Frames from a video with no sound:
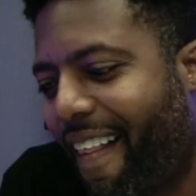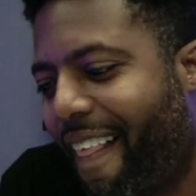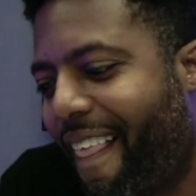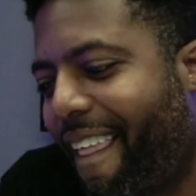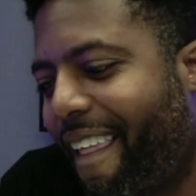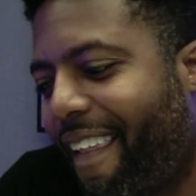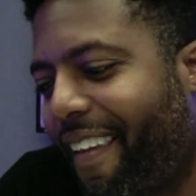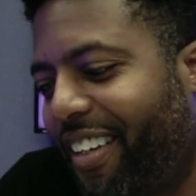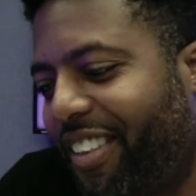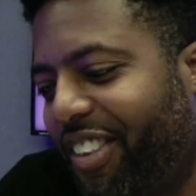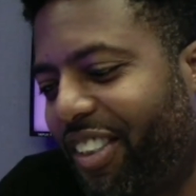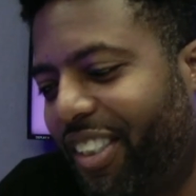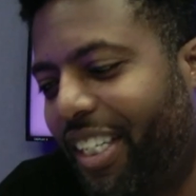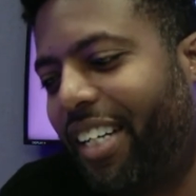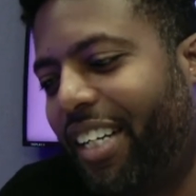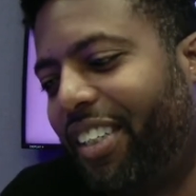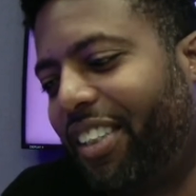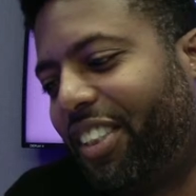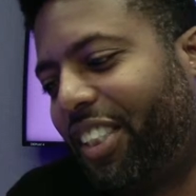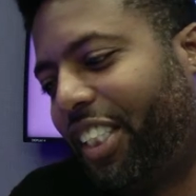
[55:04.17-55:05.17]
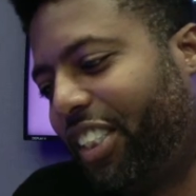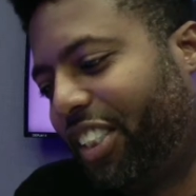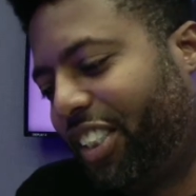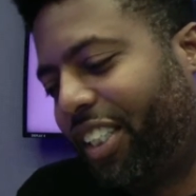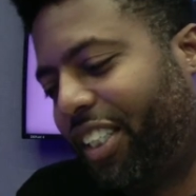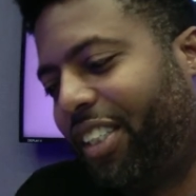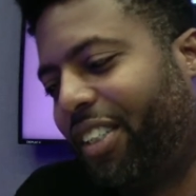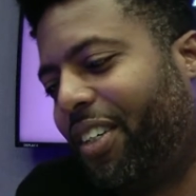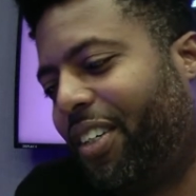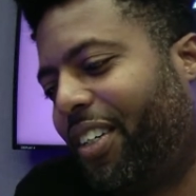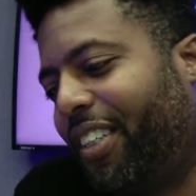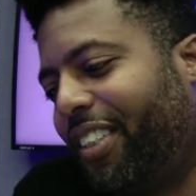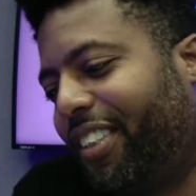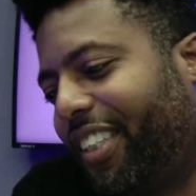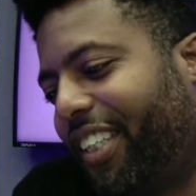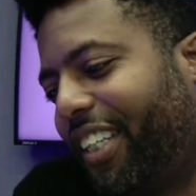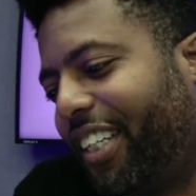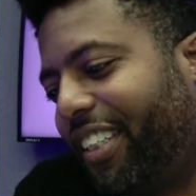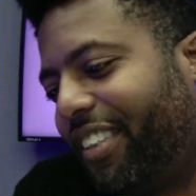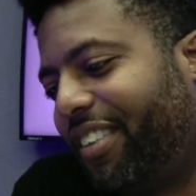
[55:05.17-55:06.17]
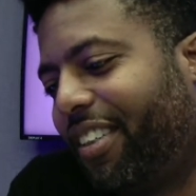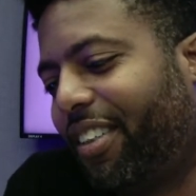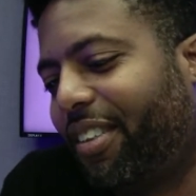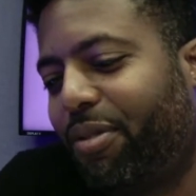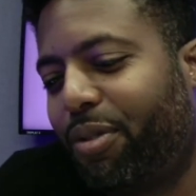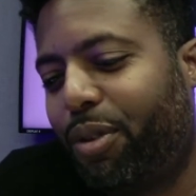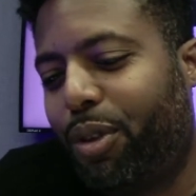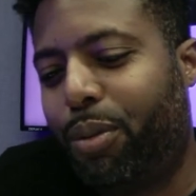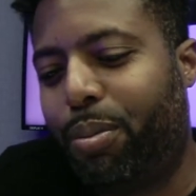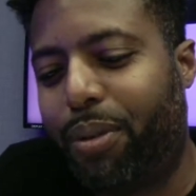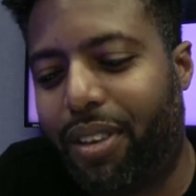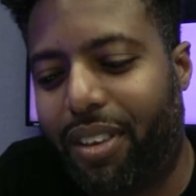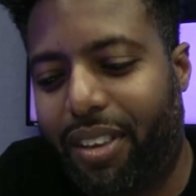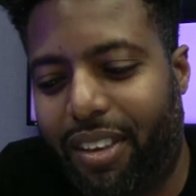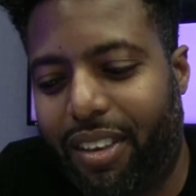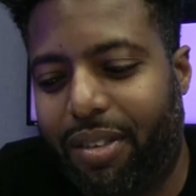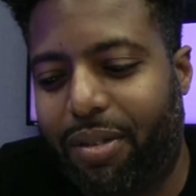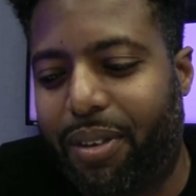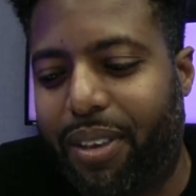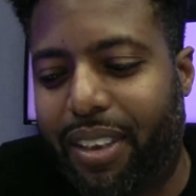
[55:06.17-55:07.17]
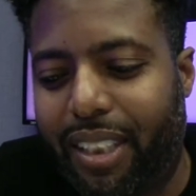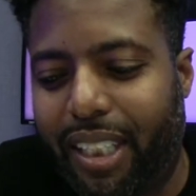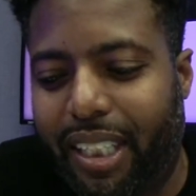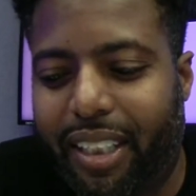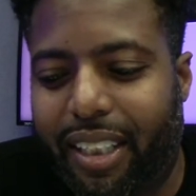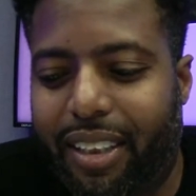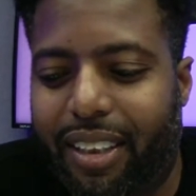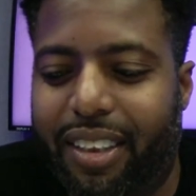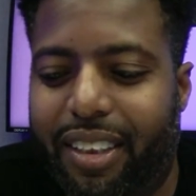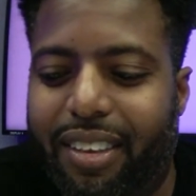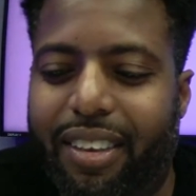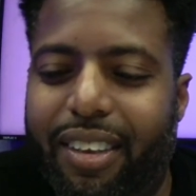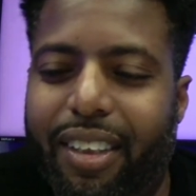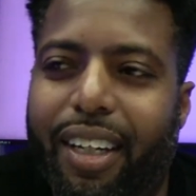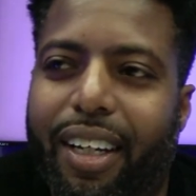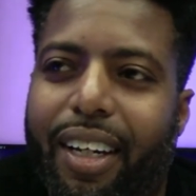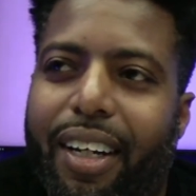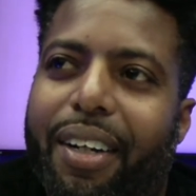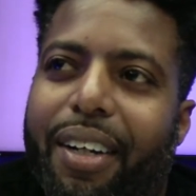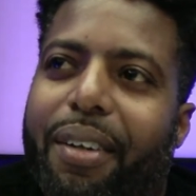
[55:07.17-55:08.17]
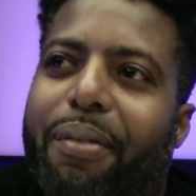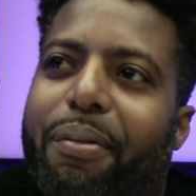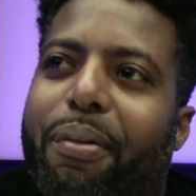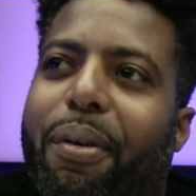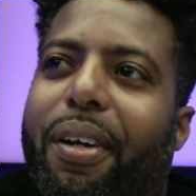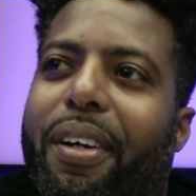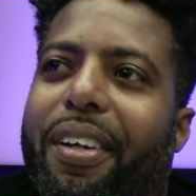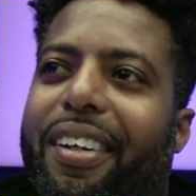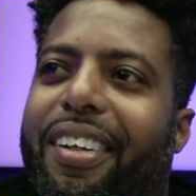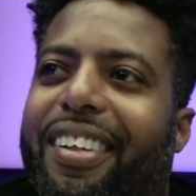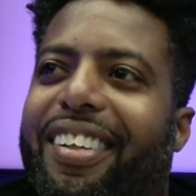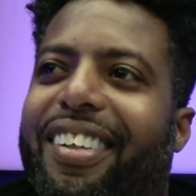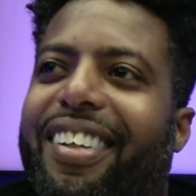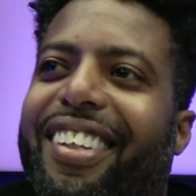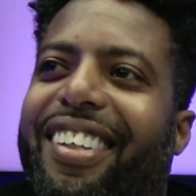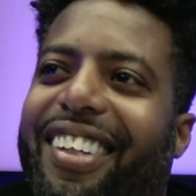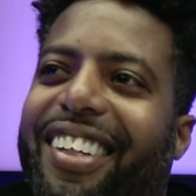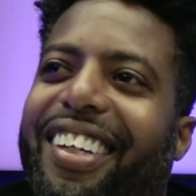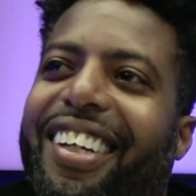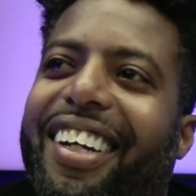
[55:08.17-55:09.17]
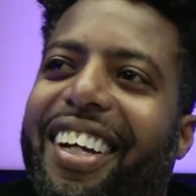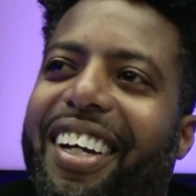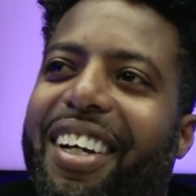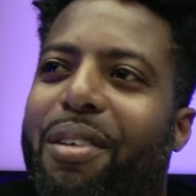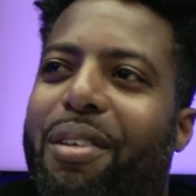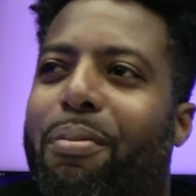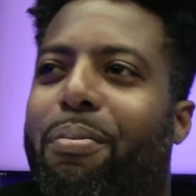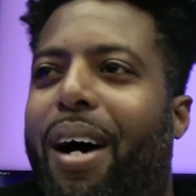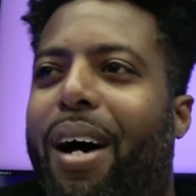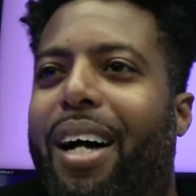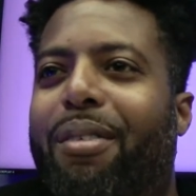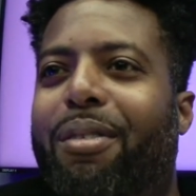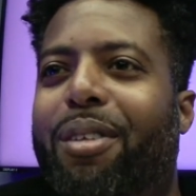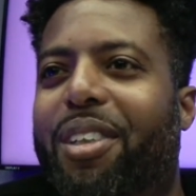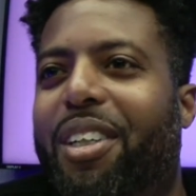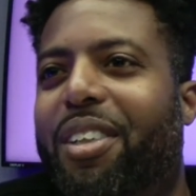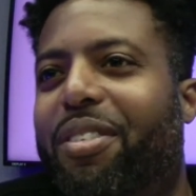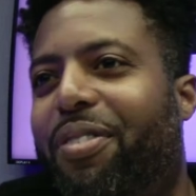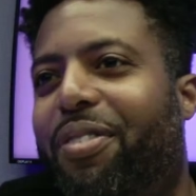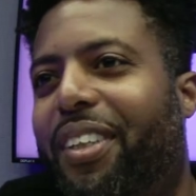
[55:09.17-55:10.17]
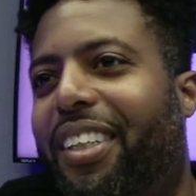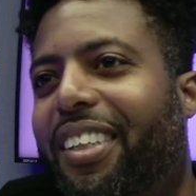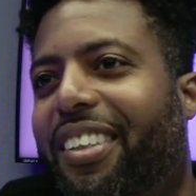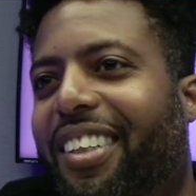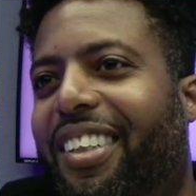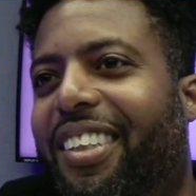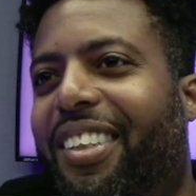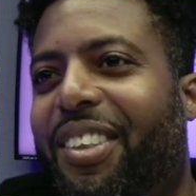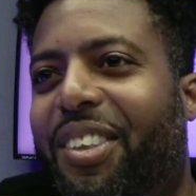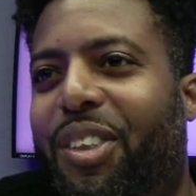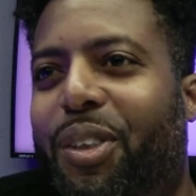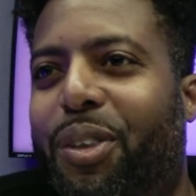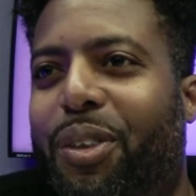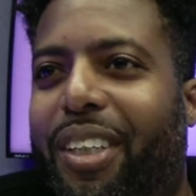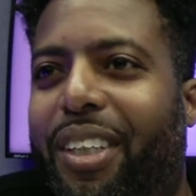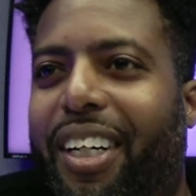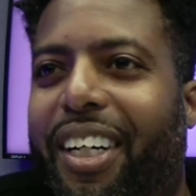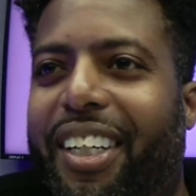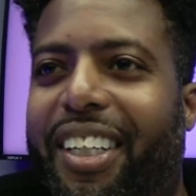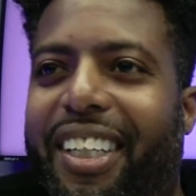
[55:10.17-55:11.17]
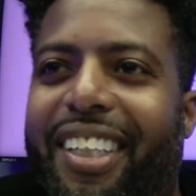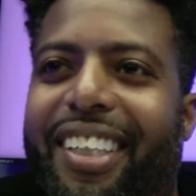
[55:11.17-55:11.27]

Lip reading: And she's got her t-shirt on because her fupa's just ridiculous. The bottom of her feet are a little too dirty.